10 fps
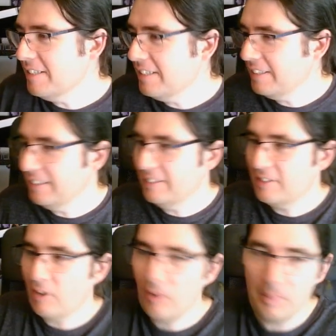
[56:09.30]
It's
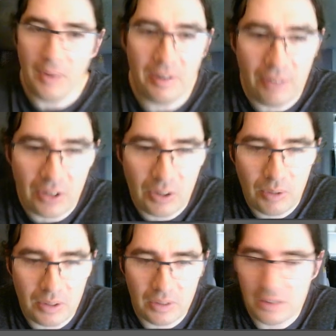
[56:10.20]
going by very
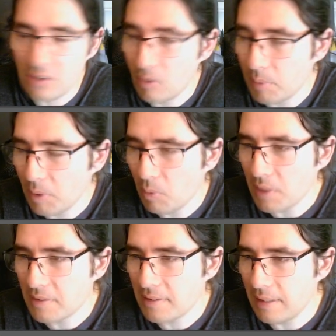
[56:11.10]
quickly. So it'll be a
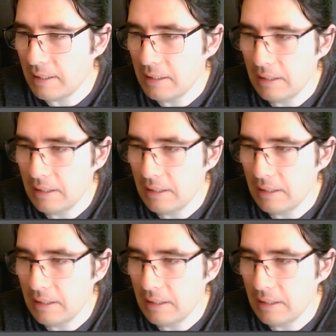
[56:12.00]
Wednesday.